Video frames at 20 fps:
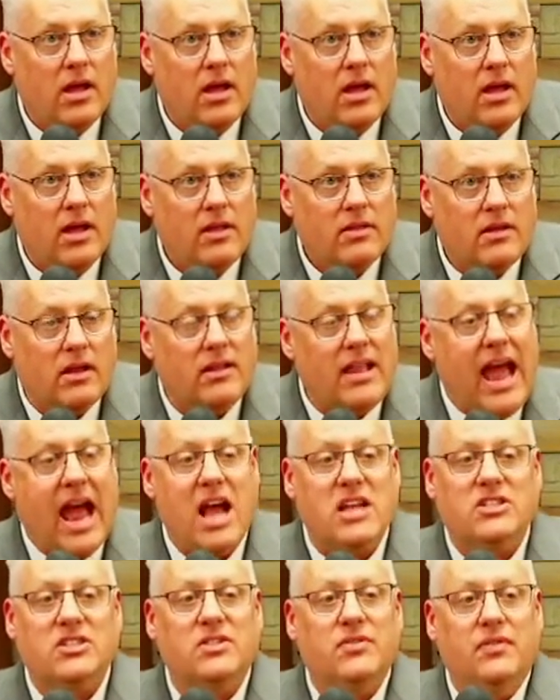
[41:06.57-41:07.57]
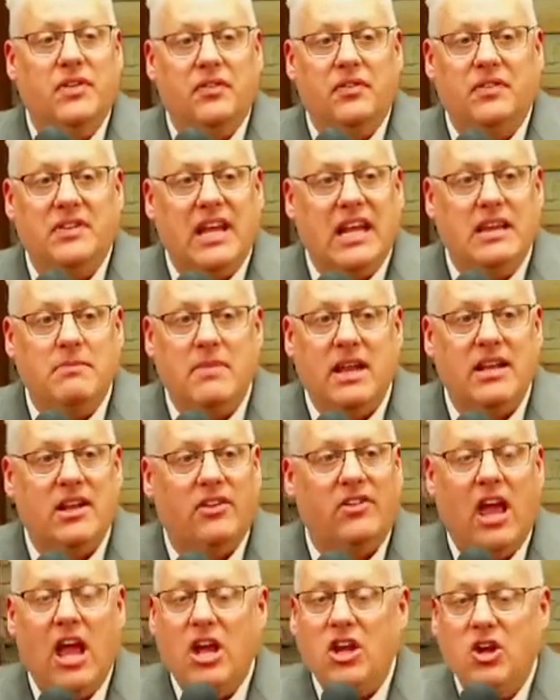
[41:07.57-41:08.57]
The last 15 minutes,
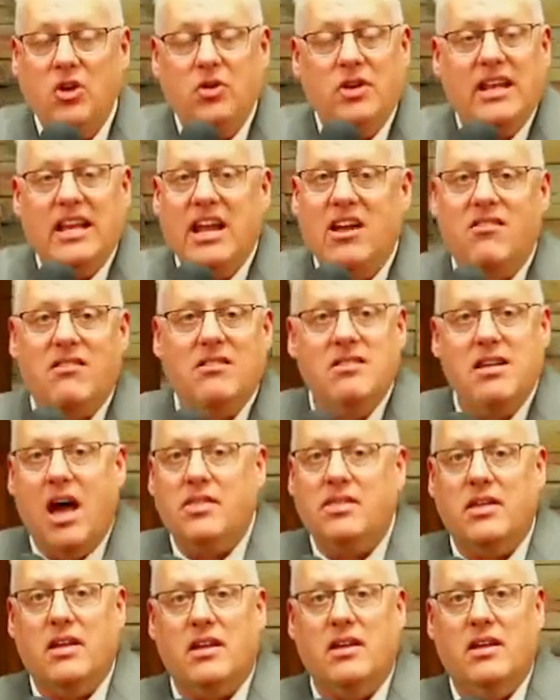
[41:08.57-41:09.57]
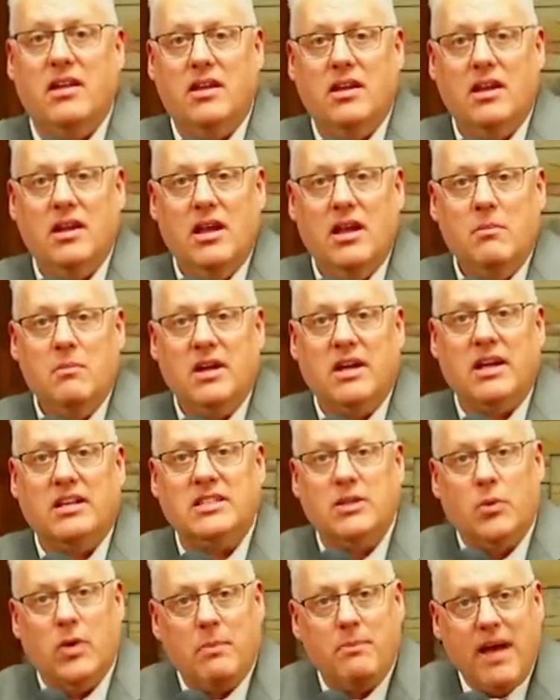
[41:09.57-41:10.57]
you didn't hear nothing because he
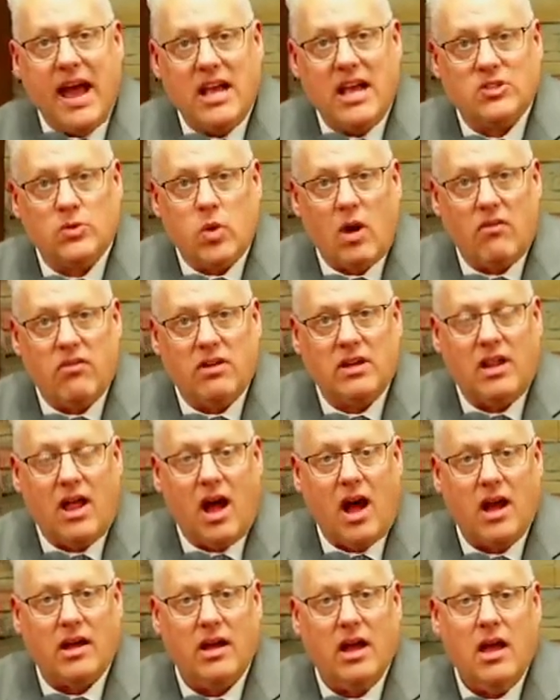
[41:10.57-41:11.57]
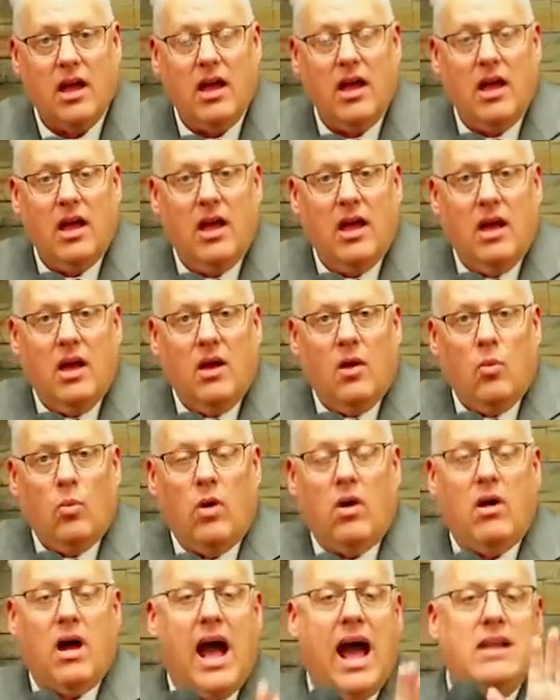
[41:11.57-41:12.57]
went past 12 o'clock.
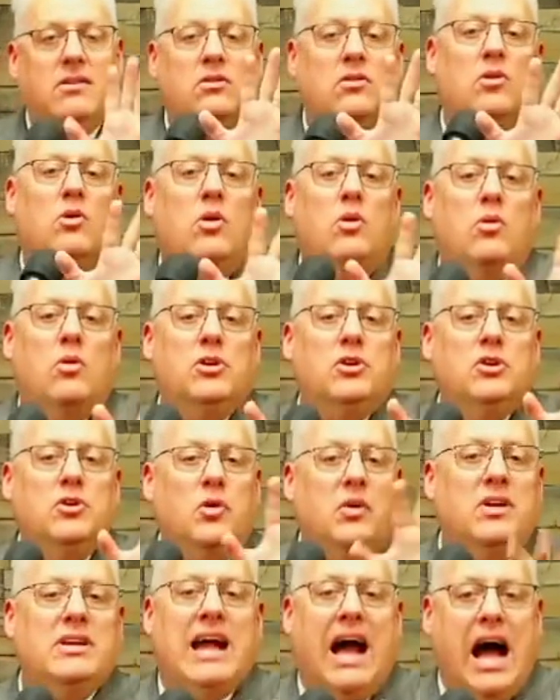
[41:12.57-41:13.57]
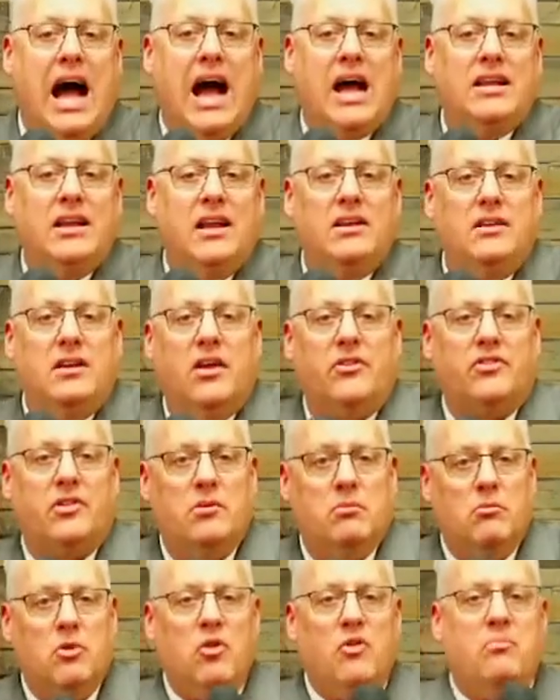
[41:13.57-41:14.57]
Well, I don't know. Your God doesn't
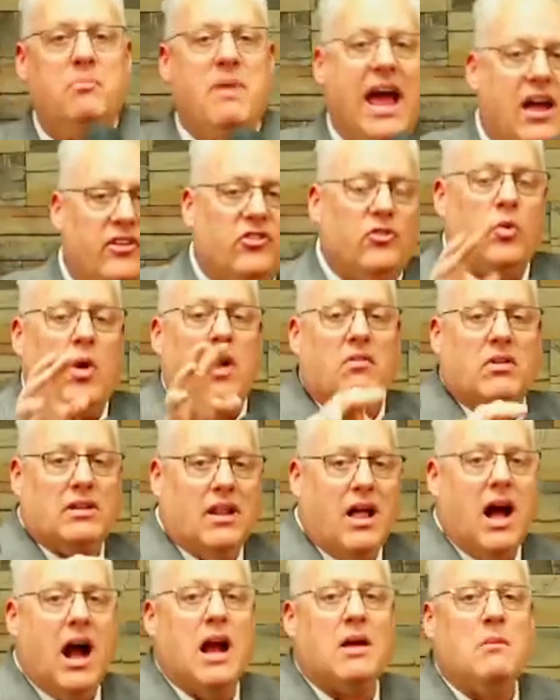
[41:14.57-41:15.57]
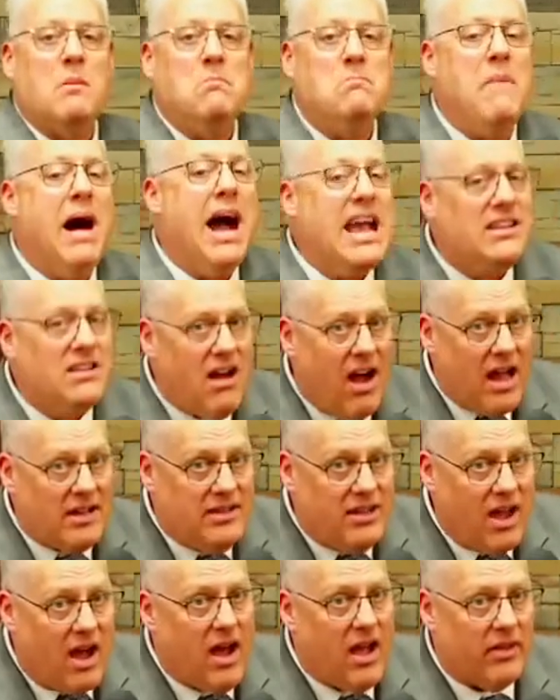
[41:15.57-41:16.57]
move past 12 o'clock. My God
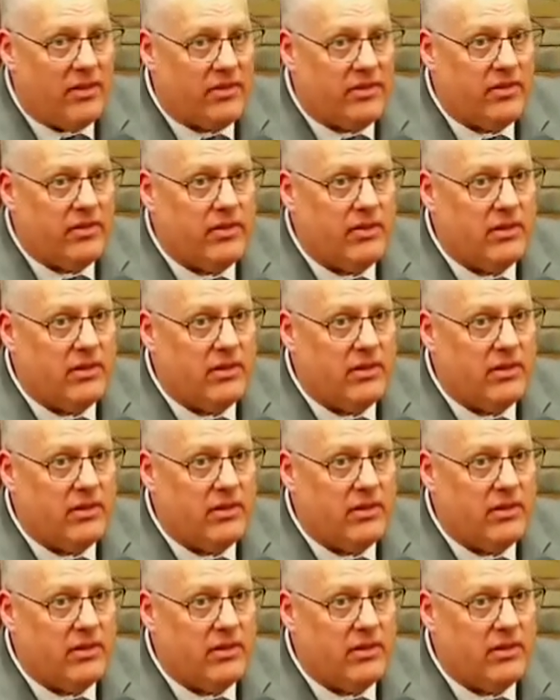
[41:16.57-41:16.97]
does.